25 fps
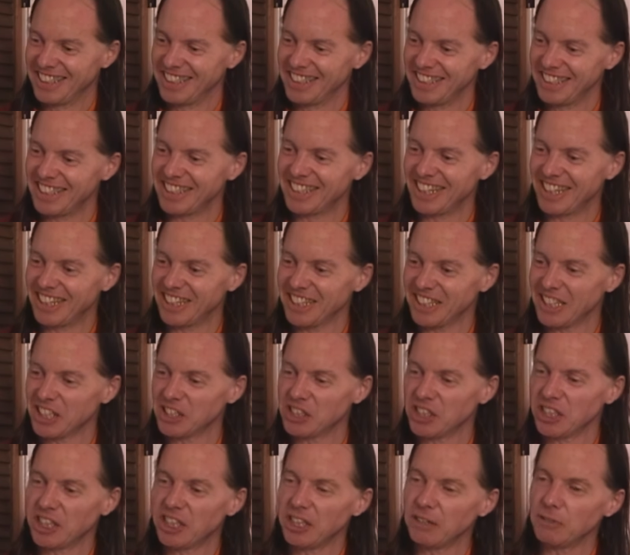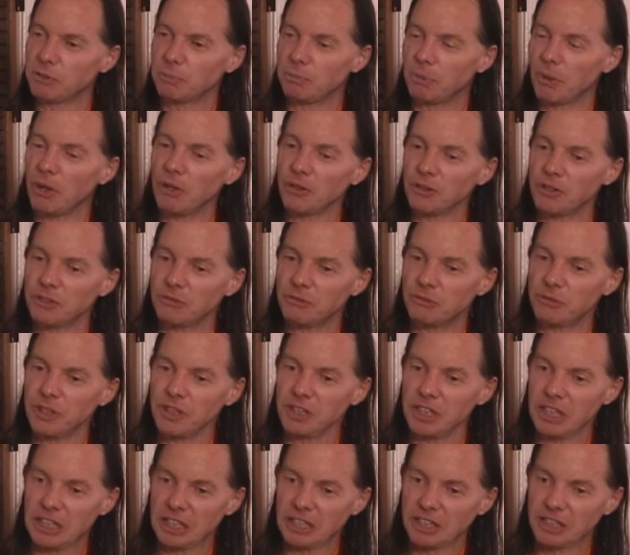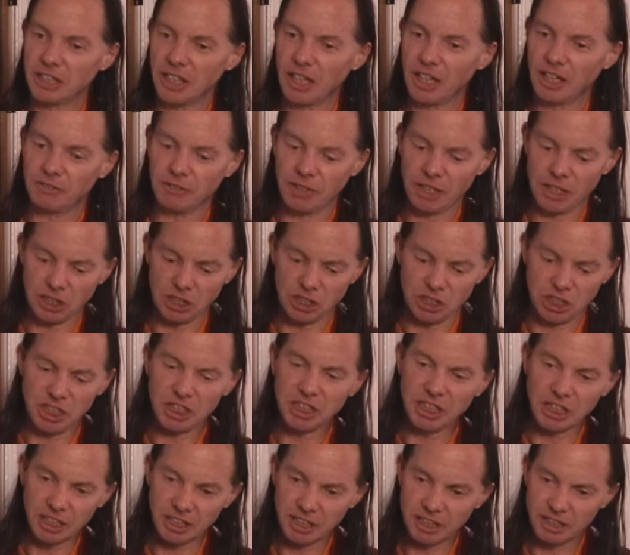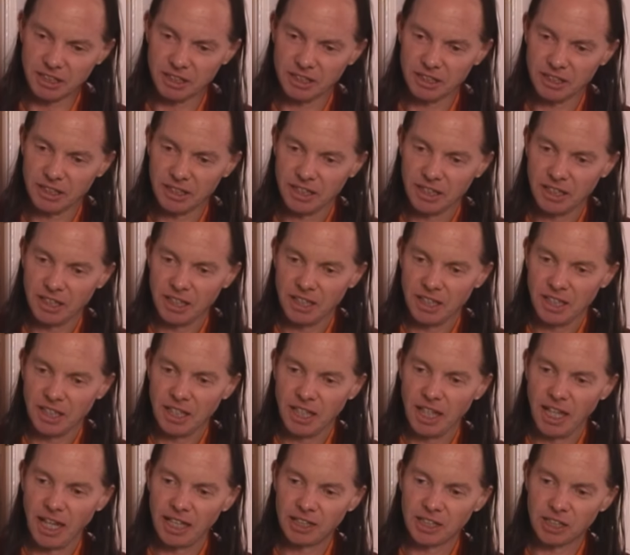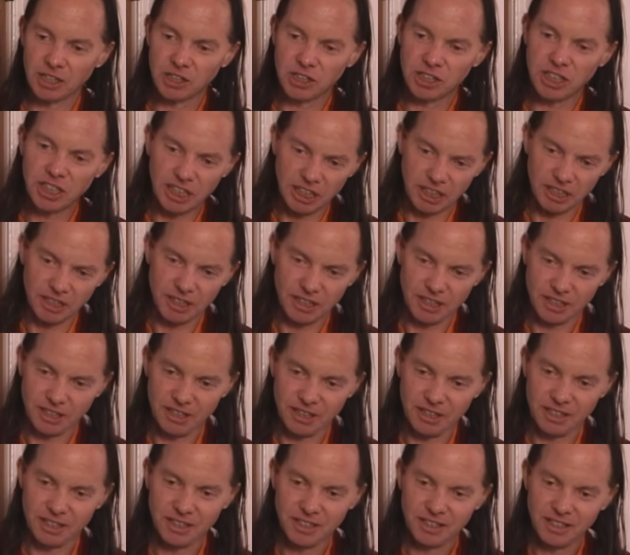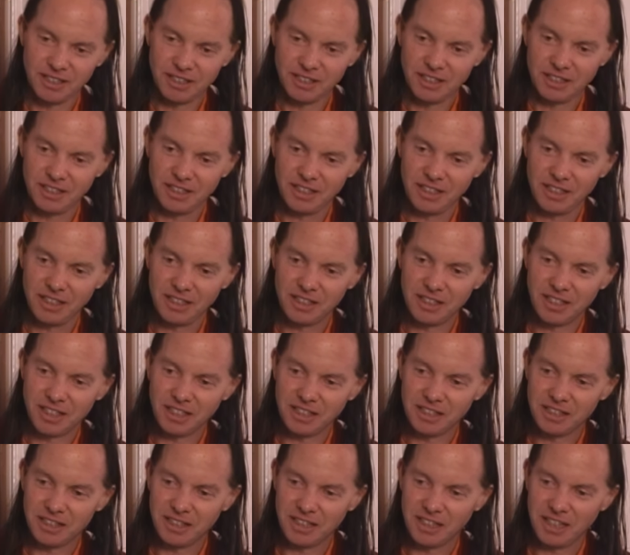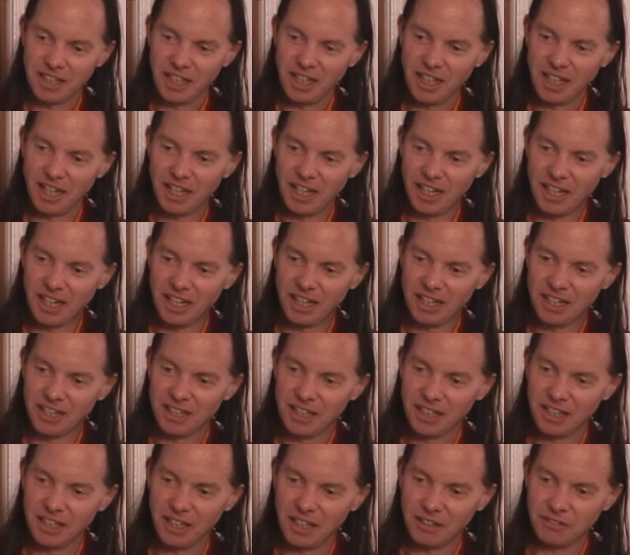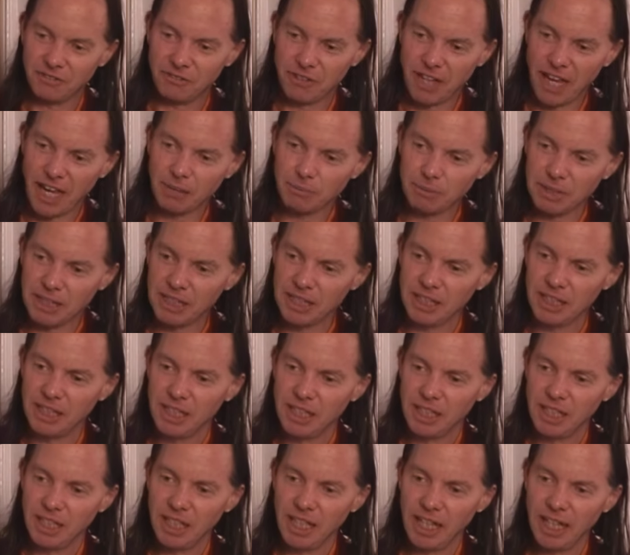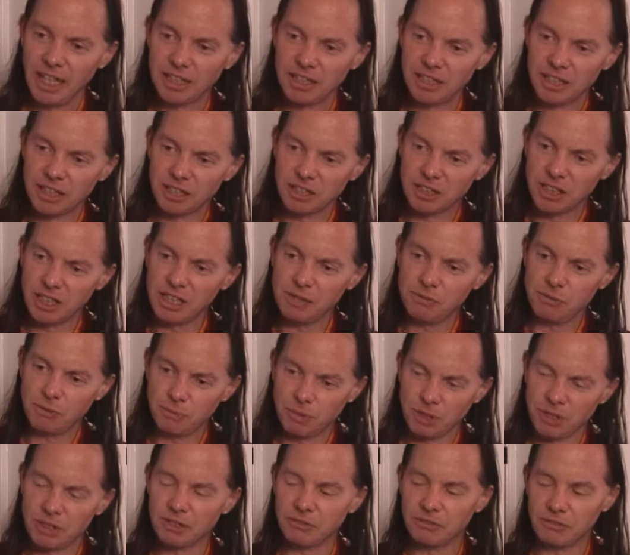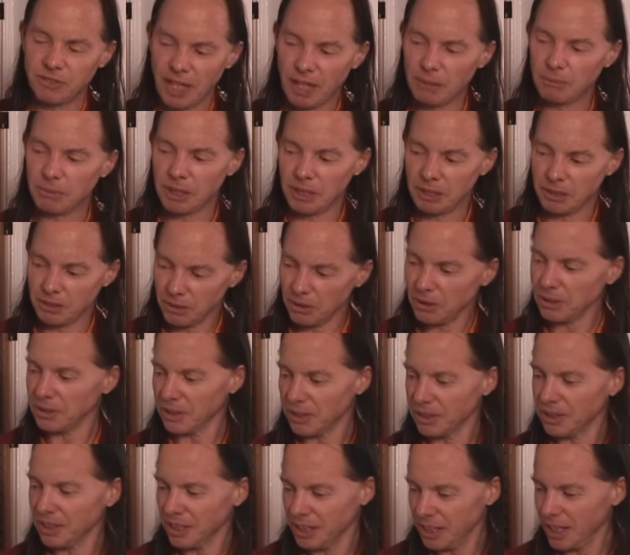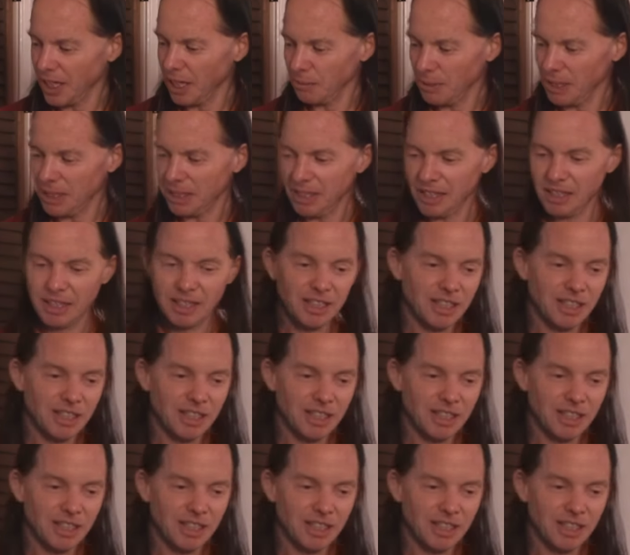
you know, because it gives both feelings of a genus and a seed, you know, uh, a family and the seed from which the family grows. You see, I mean,